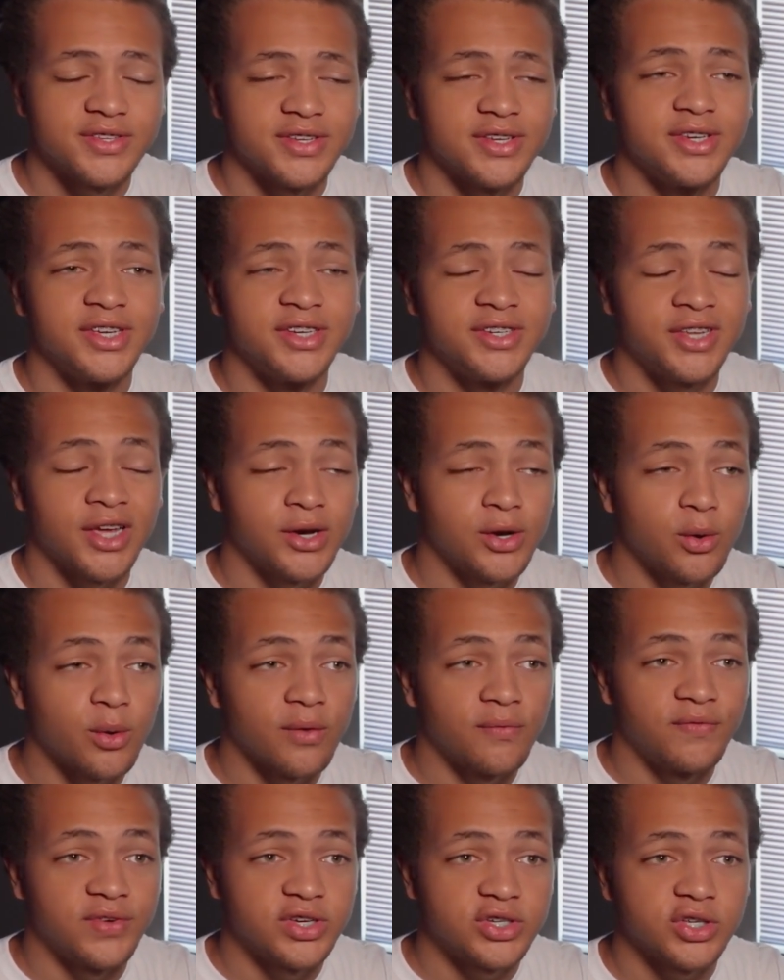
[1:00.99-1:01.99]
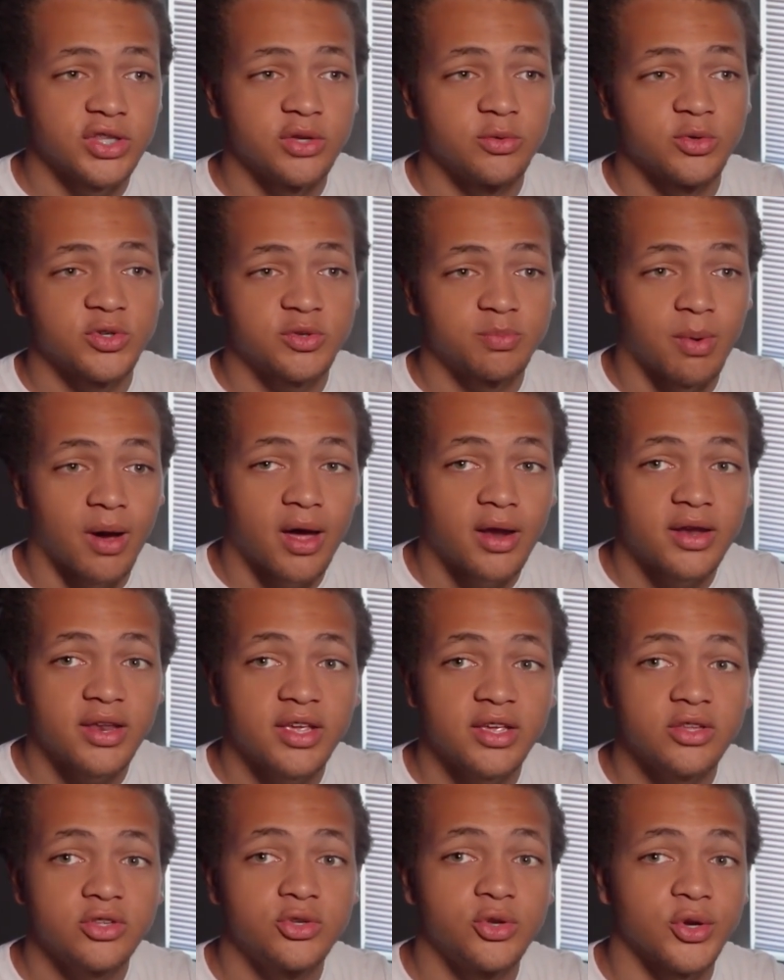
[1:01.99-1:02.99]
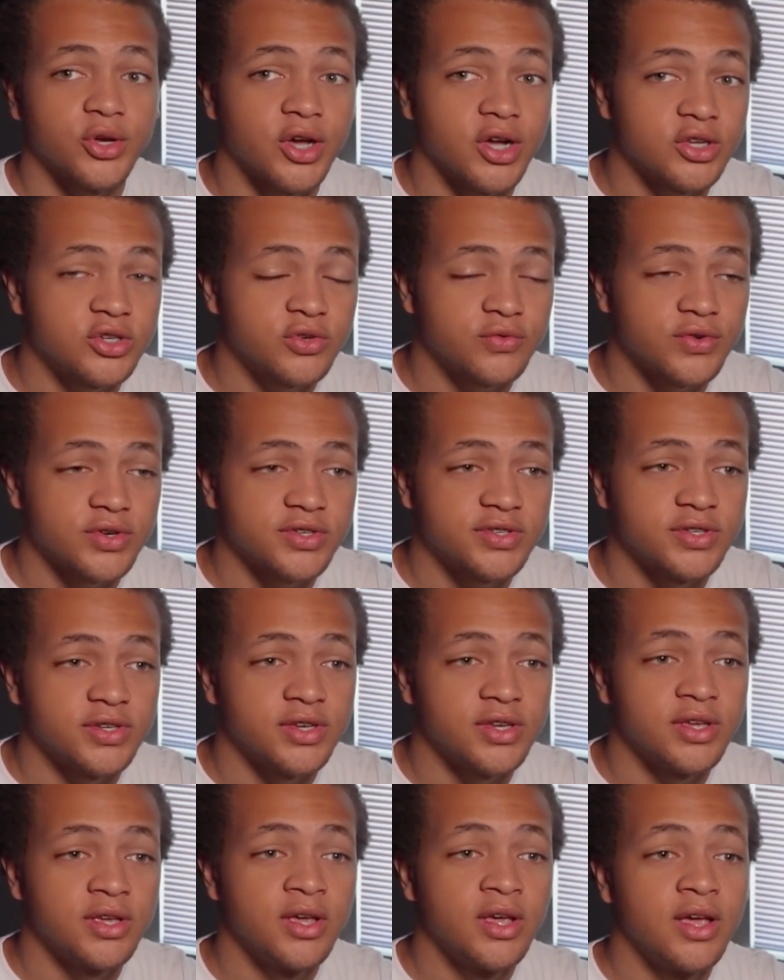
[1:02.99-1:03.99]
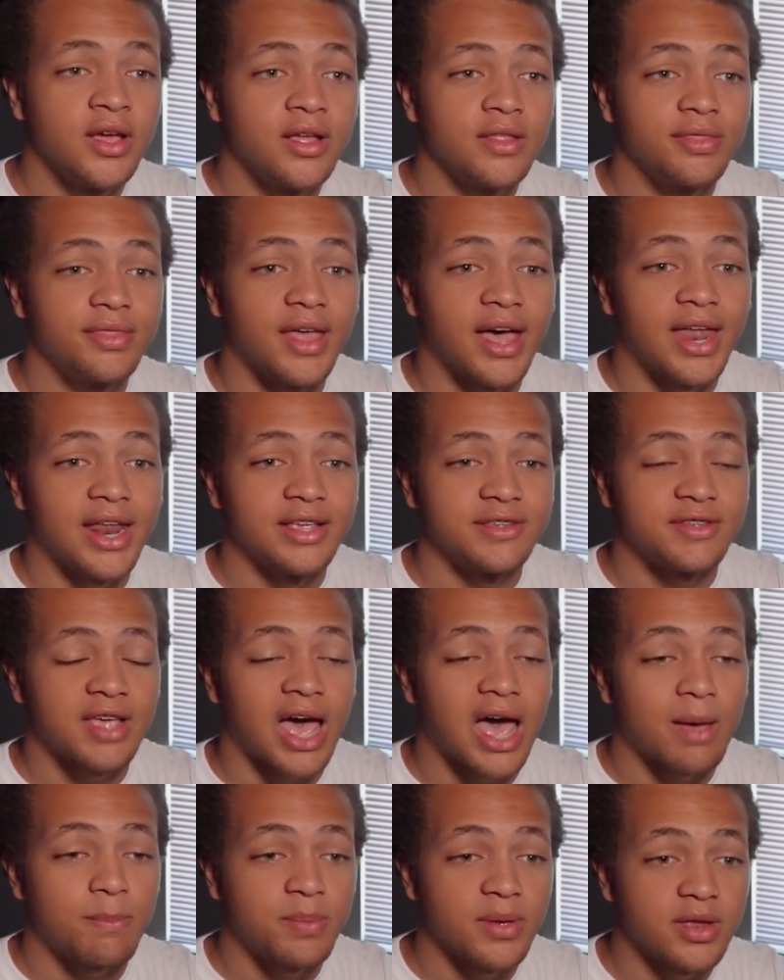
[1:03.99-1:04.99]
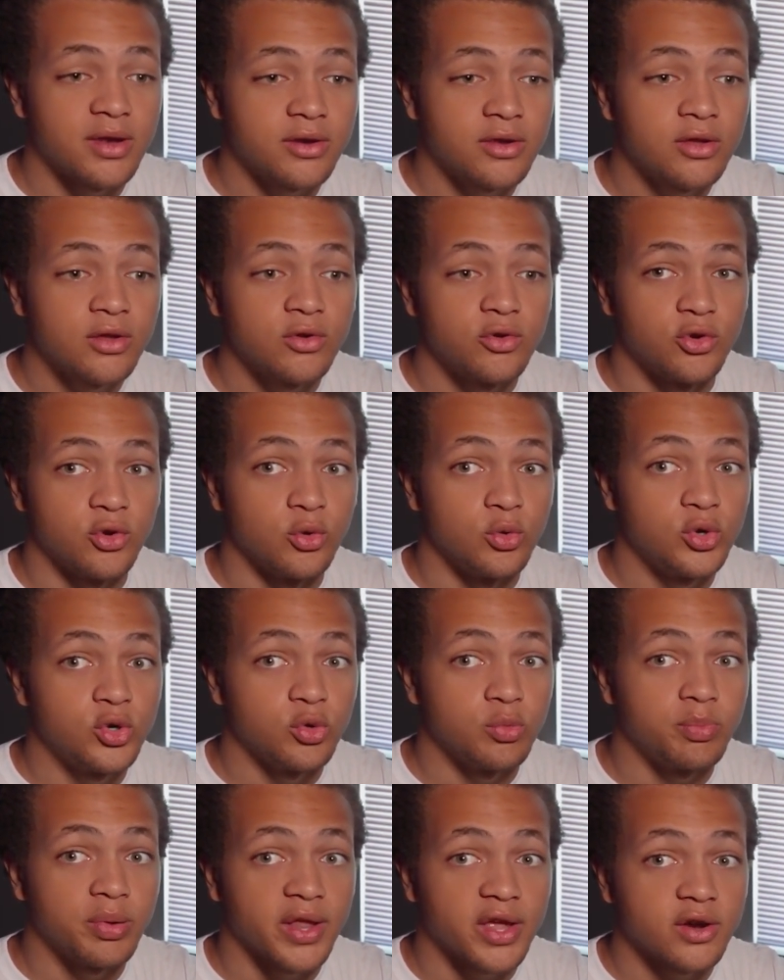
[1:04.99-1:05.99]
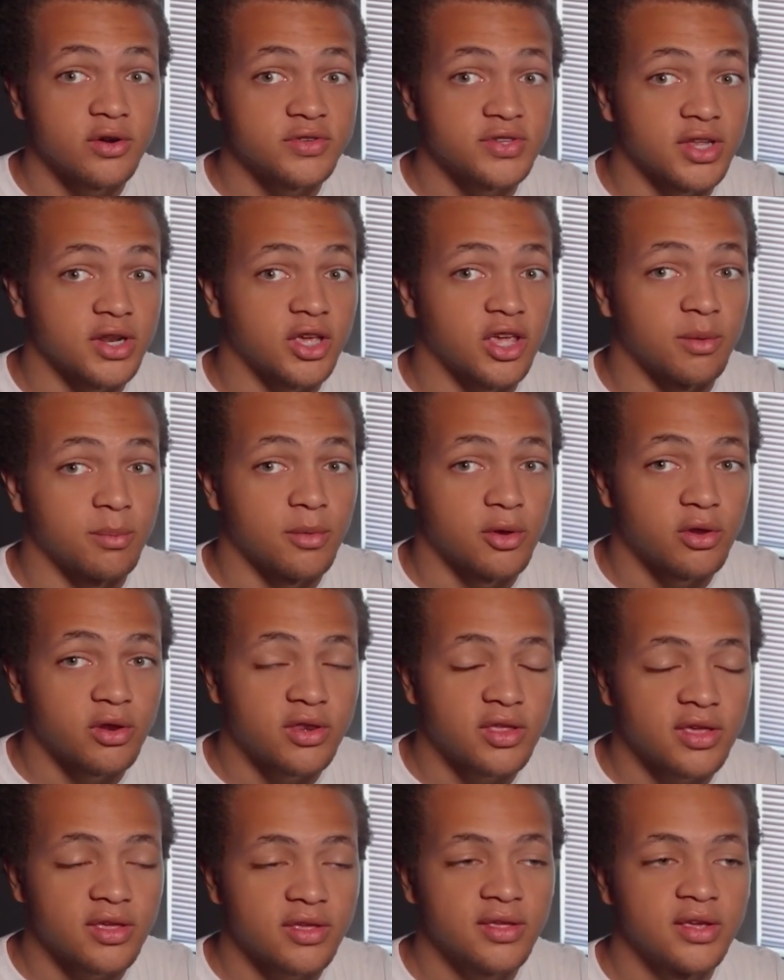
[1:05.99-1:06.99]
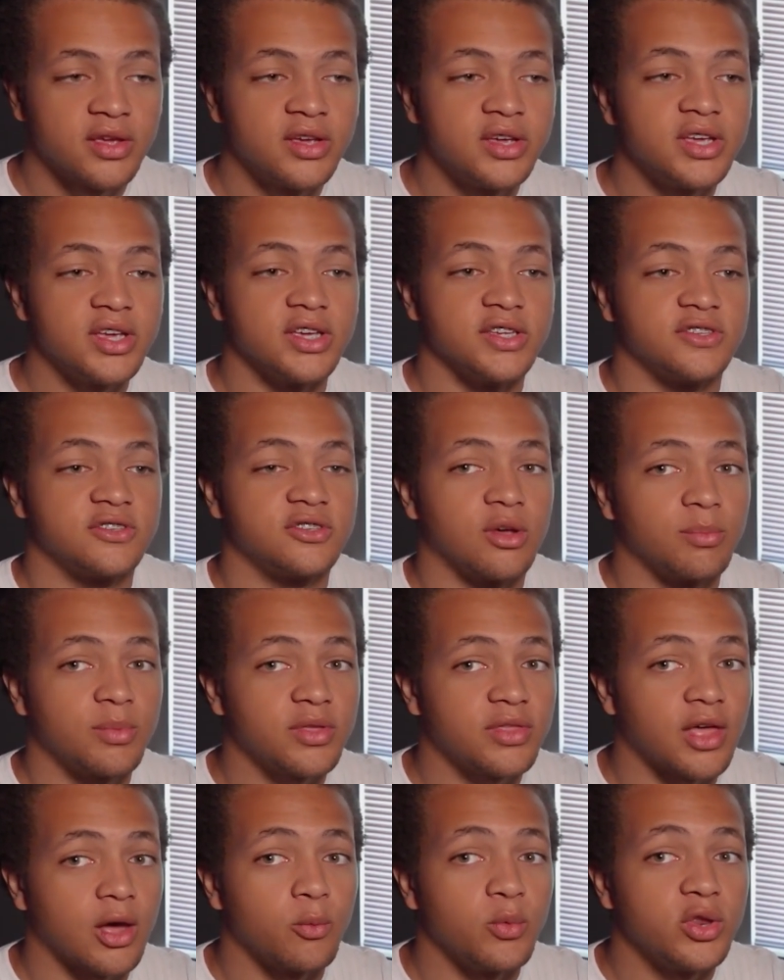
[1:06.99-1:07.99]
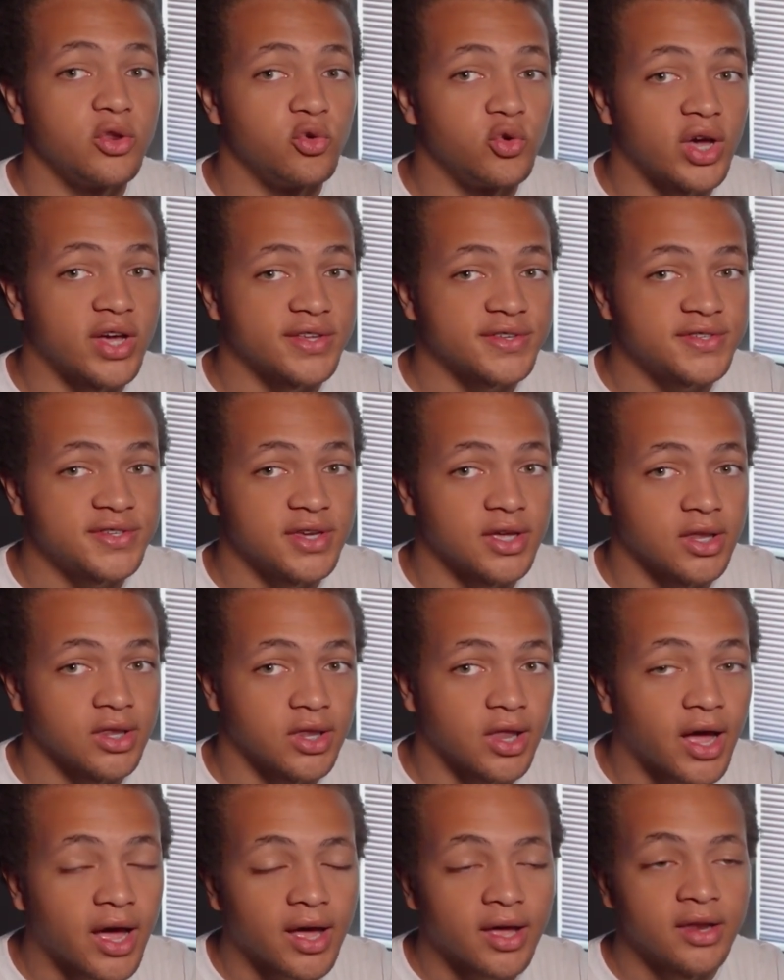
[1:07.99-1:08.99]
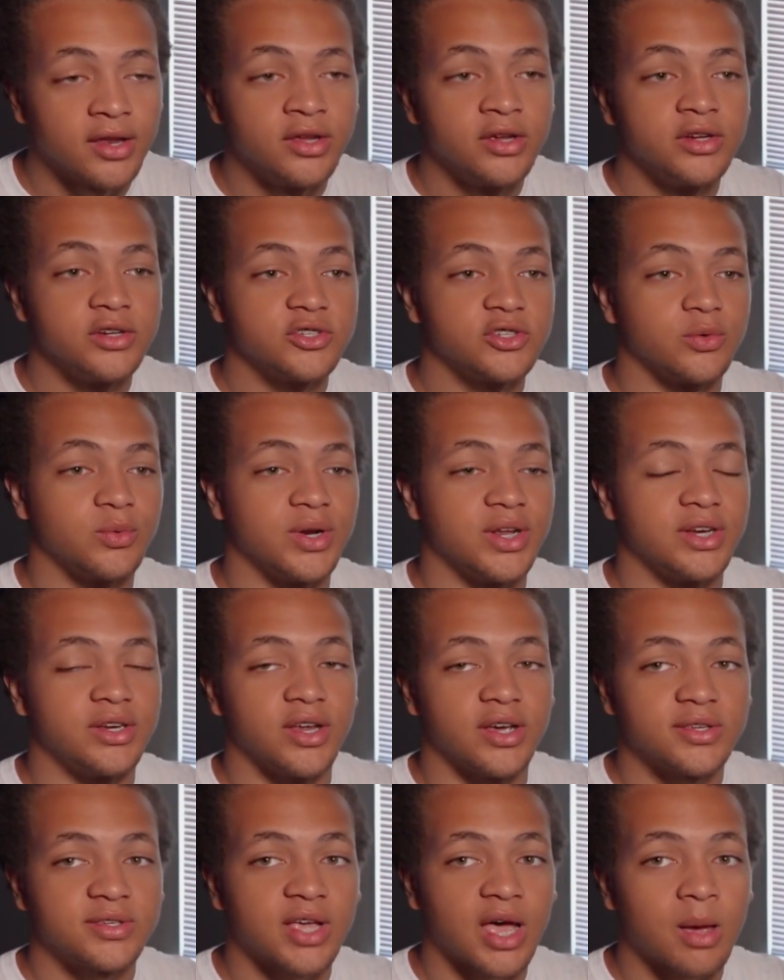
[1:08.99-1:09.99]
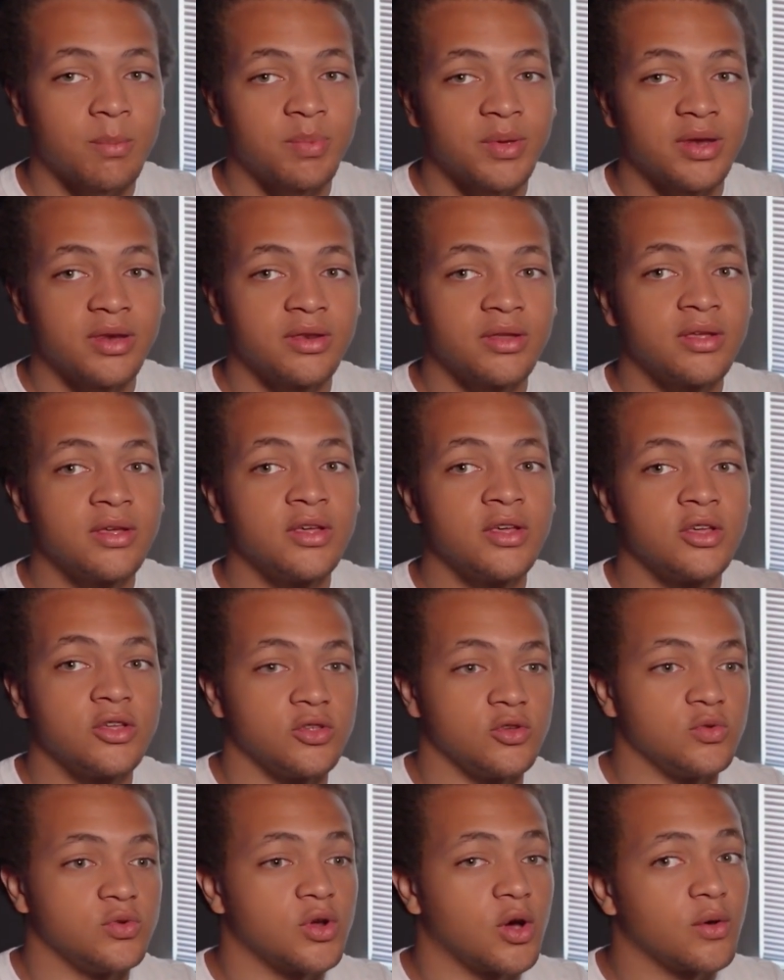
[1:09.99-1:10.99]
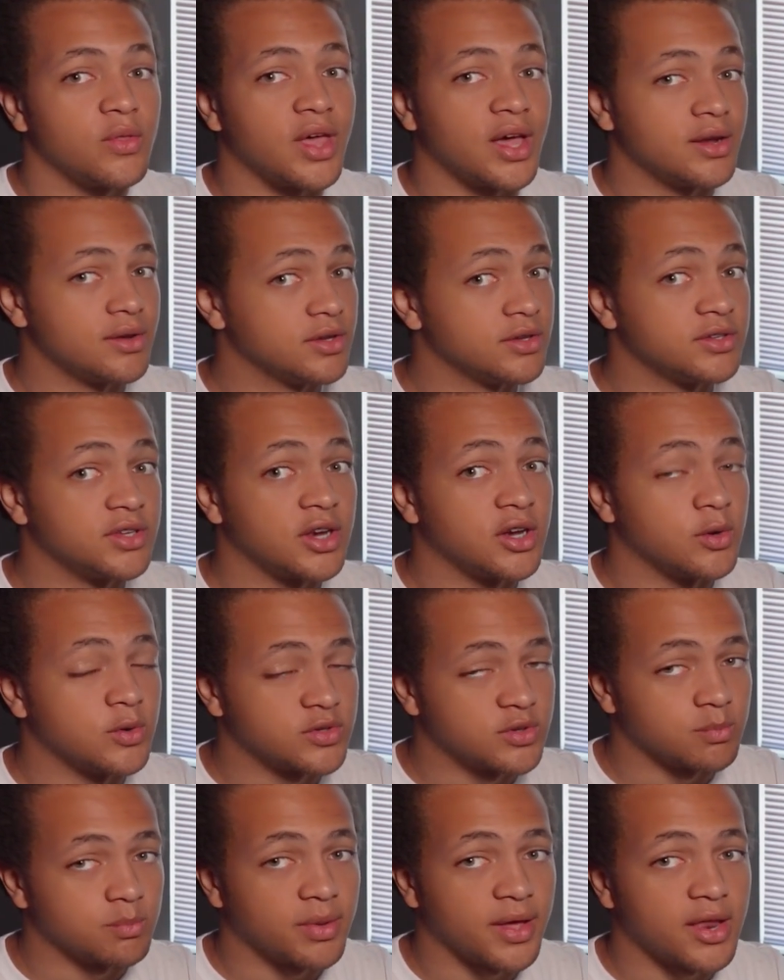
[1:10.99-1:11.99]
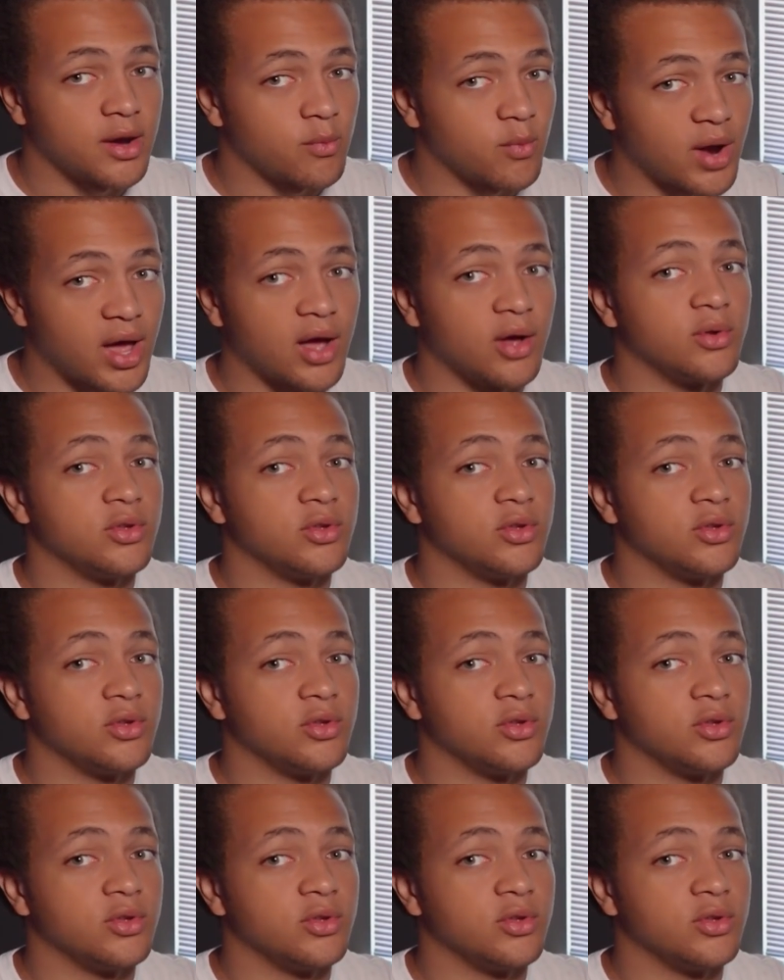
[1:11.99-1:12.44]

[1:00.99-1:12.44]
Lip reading: Nintendo officially responding to a controversy that has happened due to players in a community is something that we do not see a lot. So when it does happen, you know that Nintendo isn't playing around.